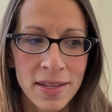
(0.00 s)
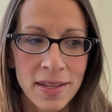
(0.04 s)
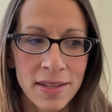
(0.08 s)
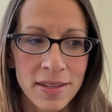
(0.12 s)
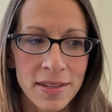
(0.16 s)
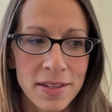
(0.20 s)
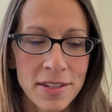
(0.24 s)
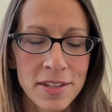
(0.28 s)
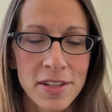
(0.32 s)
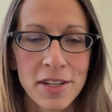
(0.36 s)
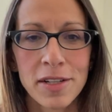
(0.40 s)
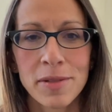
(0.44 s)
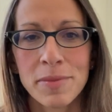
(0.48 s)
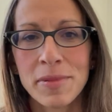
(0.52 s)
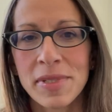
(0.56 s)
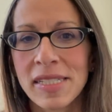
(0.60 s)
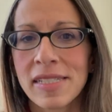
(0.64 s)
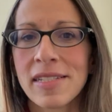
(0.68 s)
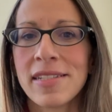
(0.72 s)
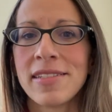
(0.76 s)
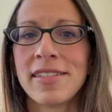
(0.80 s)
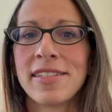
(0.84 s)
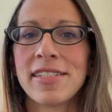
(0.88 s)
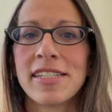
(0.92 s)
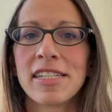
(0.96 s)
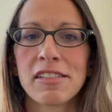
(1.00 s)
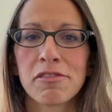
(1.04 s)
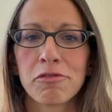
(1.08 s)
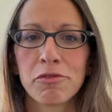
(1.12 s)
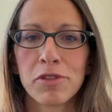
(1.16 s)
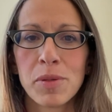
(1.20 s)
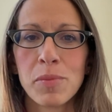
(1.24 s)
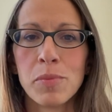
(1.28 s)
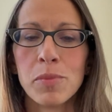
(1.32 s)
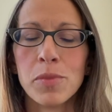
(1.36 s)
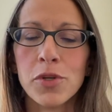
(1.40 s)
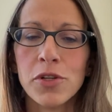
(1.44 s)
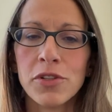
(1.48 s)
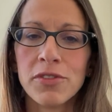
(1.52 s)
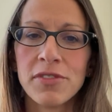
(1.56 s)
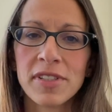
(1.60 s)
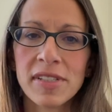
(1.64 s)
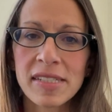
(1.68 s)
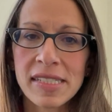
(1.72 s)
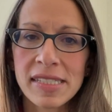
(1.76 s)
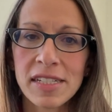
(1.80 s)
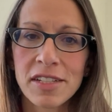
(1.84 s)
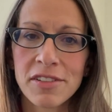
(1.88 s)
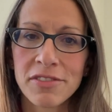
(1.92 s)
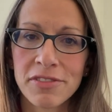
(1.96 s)
you almost need to just remove
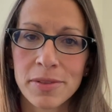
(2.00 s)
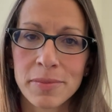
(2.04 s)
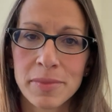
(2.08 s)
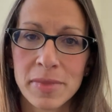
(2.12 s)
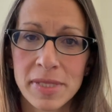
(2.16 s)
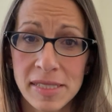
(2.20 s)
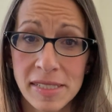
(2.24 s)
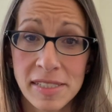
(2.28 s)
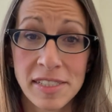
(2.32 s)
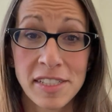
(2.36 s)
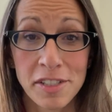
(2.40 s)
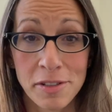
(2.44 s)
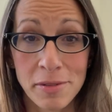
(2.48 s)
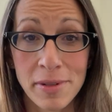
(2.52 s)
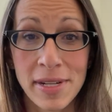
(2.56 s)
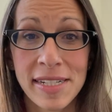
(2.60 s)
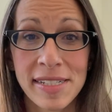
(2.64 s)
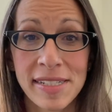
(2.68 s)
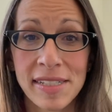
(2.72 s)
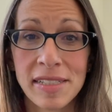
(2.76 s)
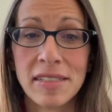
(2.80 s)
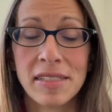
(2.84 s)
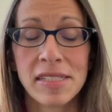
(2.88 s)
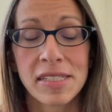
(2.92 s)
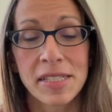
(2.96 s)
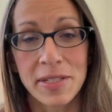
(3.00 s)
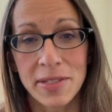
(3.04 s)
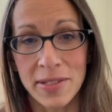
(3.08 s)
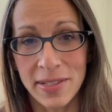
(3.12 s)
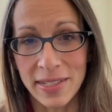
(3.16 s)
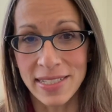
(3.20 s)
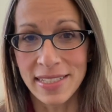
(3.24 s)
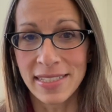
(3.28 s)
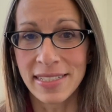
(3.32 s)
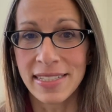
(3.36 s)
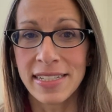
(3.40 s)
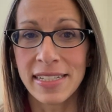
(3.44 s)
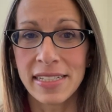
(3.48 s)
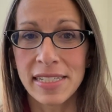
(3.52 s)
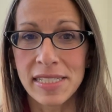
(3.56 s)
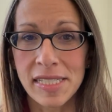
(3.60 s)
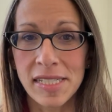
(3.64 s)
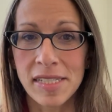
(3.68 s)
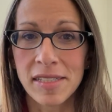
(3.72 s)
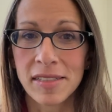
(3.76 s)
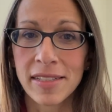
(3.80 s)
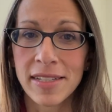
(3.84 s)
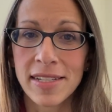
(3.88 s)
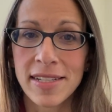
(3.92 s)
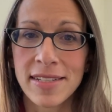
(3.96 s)
yourself from the situation so you can
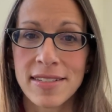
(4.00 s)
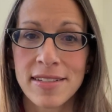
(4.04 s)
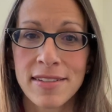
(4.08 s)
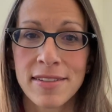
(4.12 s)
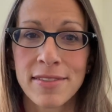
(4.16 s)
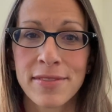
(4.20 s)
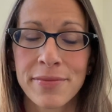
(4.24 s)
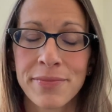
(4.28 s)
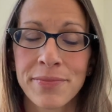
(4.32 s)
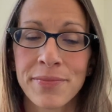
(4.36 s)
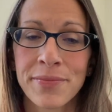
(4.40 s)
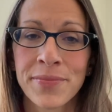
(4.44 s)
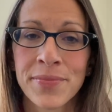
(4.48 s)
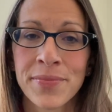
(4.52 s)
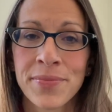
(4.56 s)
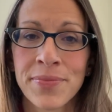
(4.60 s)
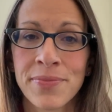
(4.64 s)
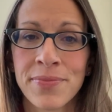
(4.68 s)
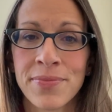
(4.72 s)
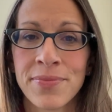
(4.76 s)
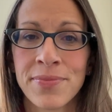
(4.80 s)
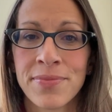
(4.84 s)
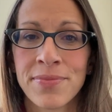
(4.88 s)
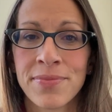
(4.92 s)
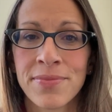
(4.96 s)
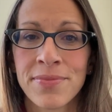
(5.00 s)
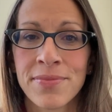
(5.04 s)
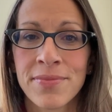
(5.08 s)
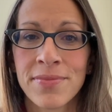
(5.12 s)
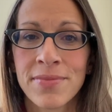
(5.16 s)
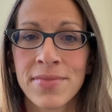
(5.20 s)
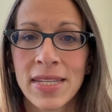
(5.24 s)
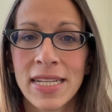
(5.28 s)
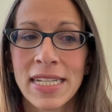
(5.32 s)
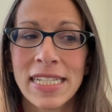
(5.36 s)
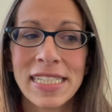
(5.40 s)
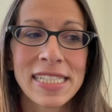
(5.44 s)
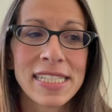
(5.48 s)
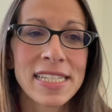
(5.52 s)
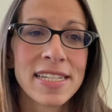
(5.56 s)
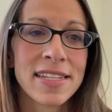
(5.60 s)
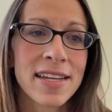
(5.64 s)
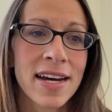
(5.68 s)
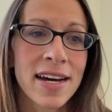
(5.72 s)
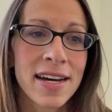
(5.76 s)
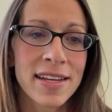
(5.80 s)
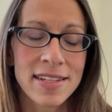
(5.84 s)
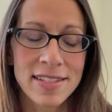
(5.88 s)
de-escalate. It's not a